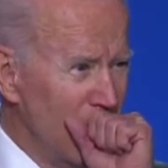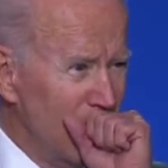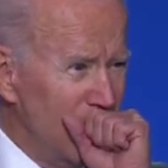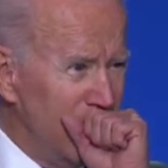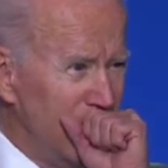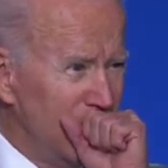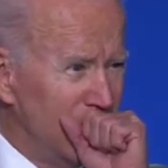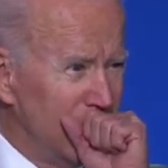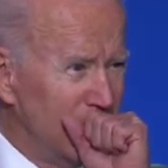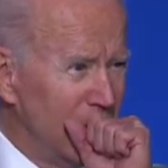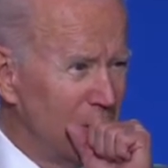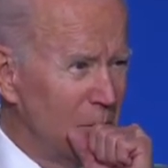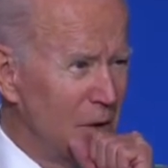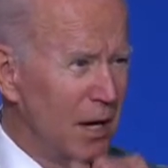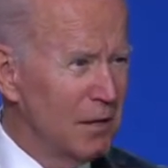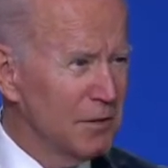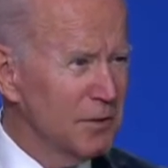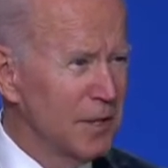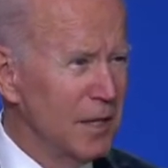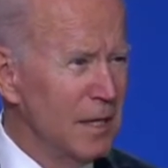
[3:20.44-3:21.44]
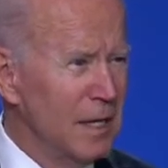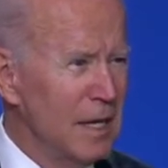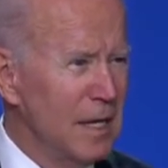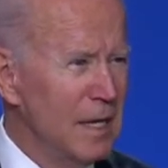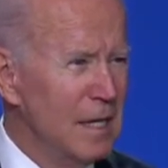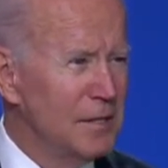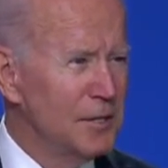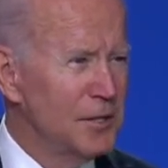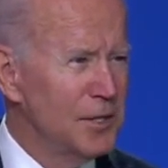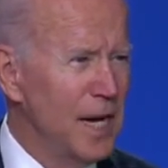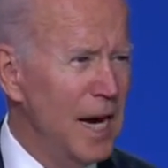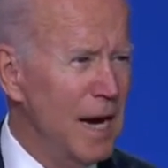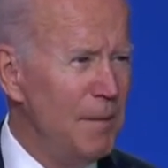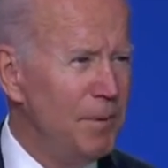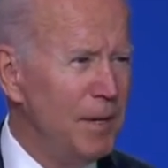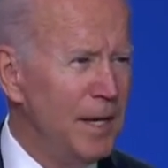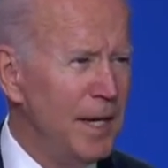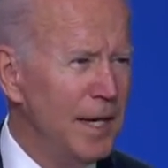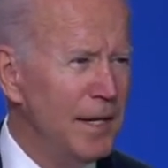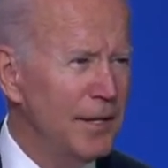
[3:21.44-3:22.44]
And while
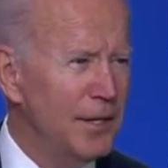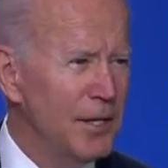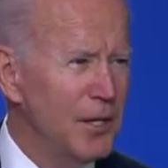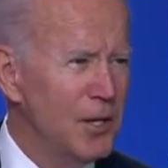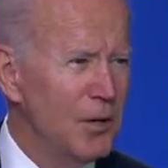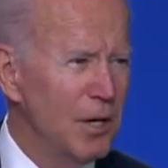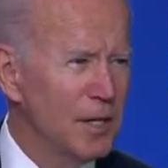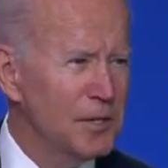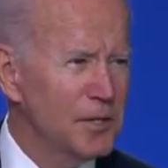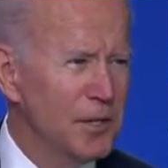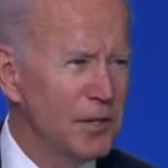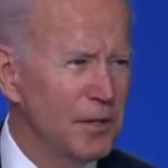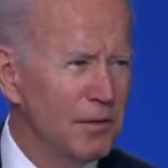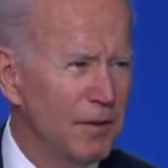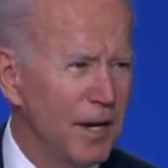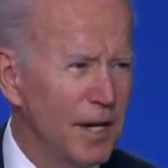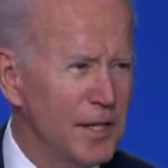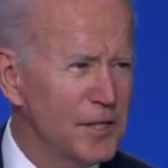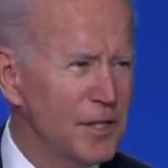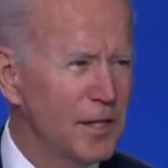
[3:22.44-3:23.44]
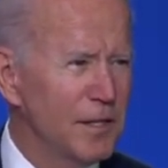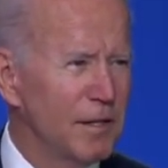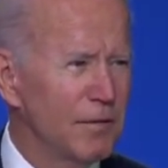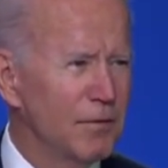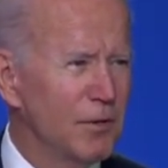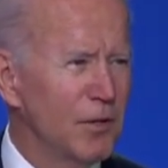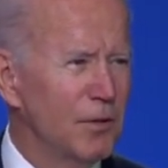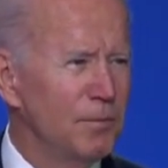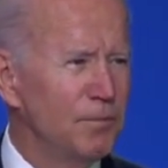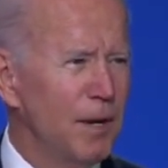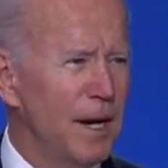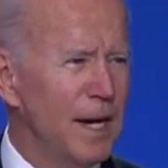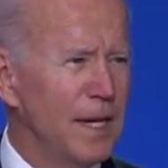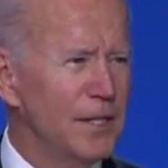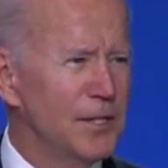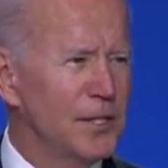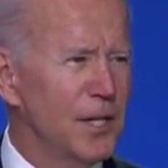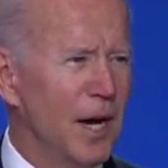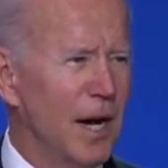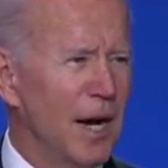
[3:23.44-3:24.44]
championing the U.S. innovation of
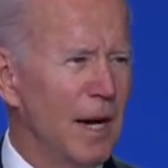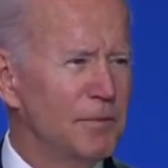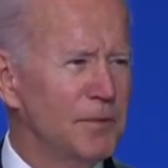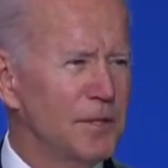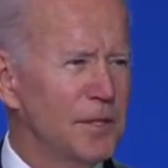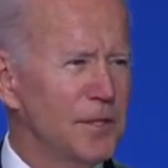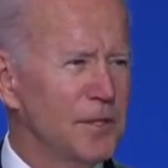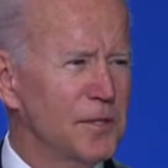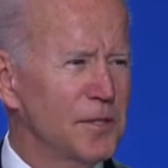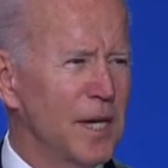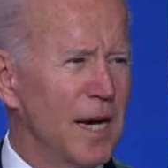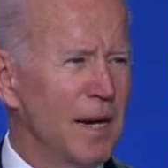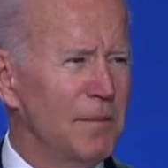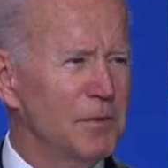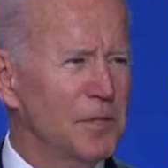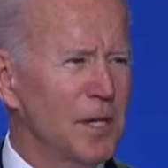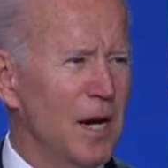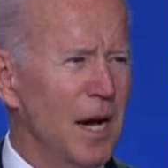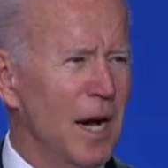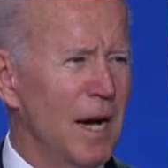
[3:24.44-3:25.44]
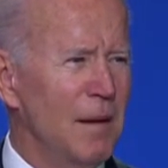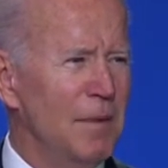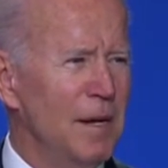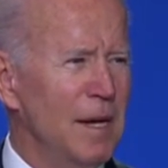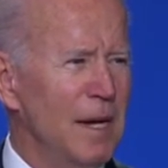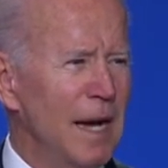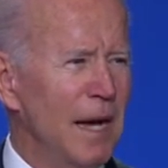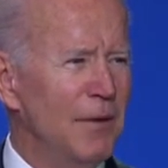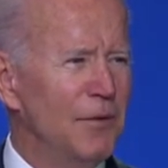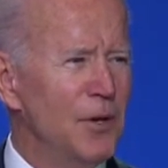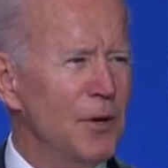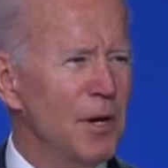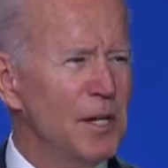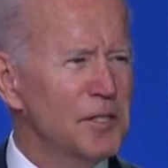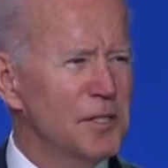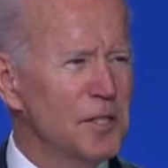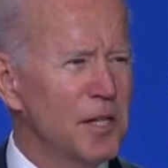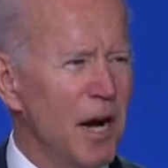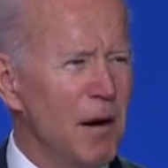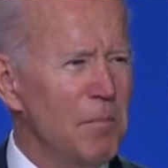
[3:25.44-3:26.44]
good-paying jobs at the same time, and the
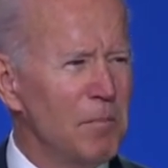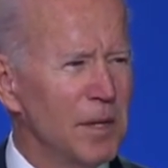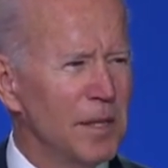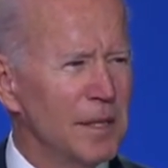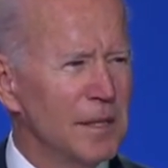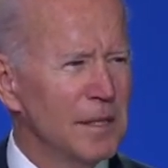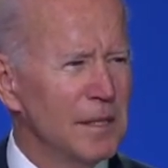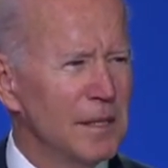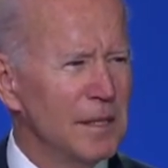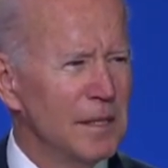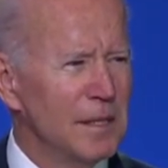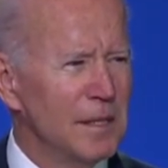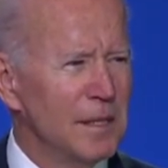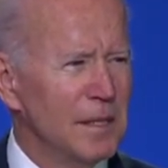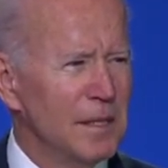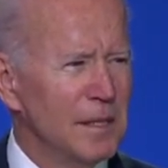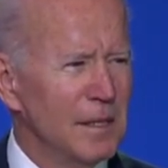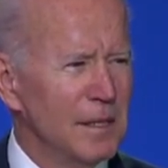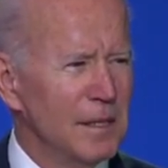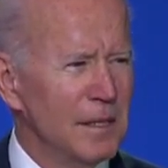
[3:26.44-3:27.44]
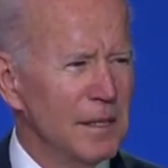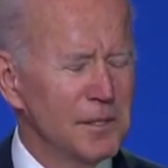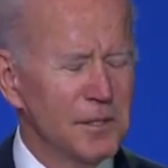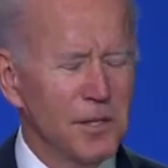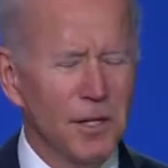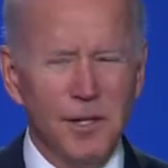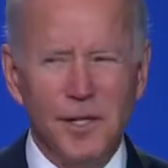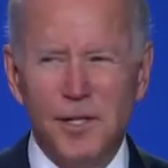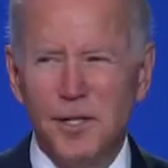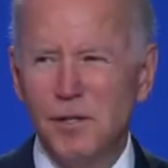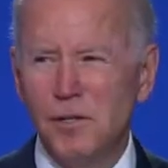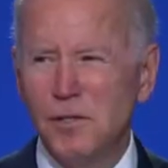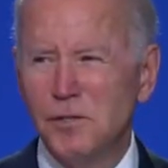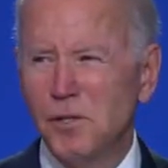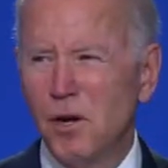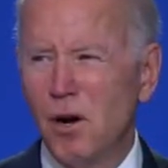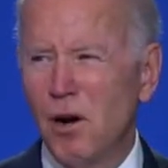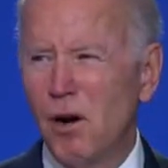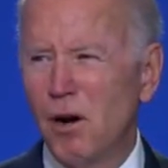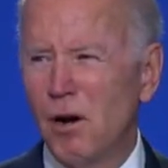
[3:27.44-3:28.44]
U.S. government is going to
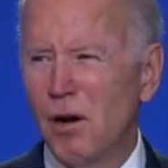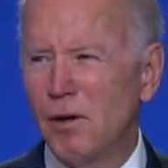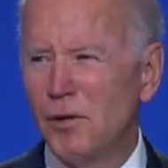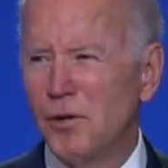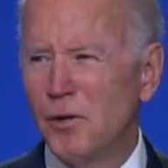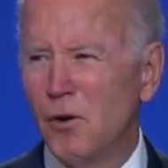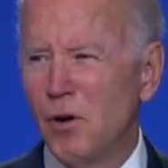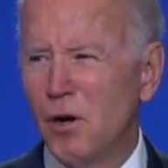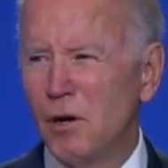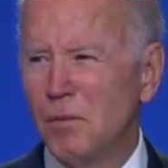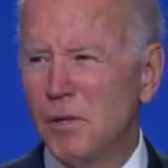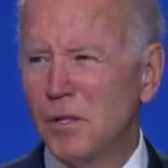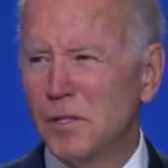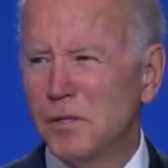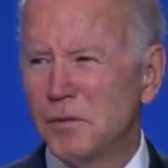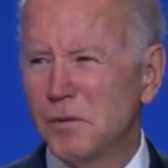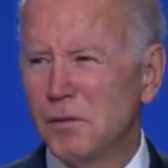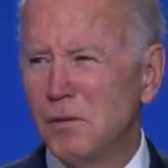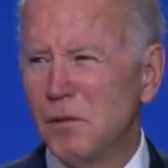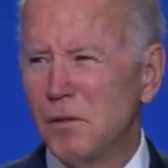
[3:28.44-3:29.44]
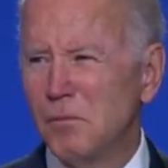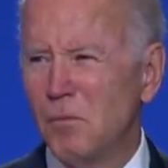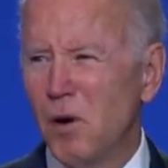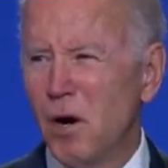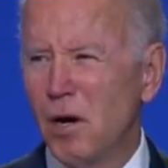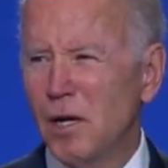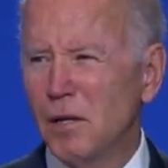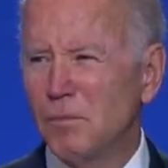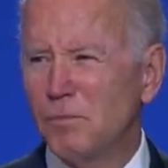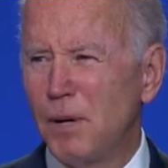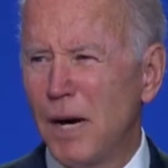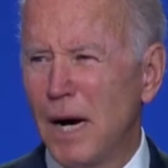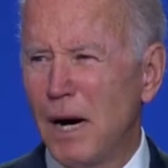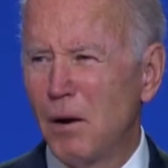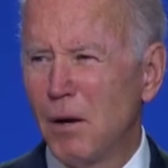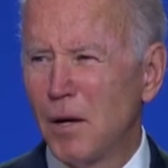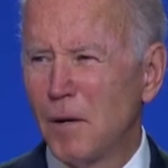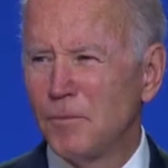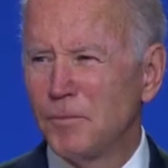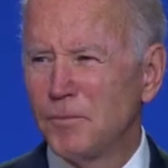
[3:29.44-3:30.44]
use our enormous market
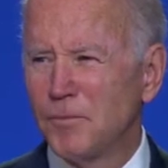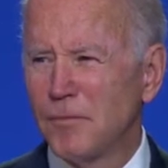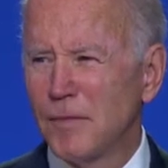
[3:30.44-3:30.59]
power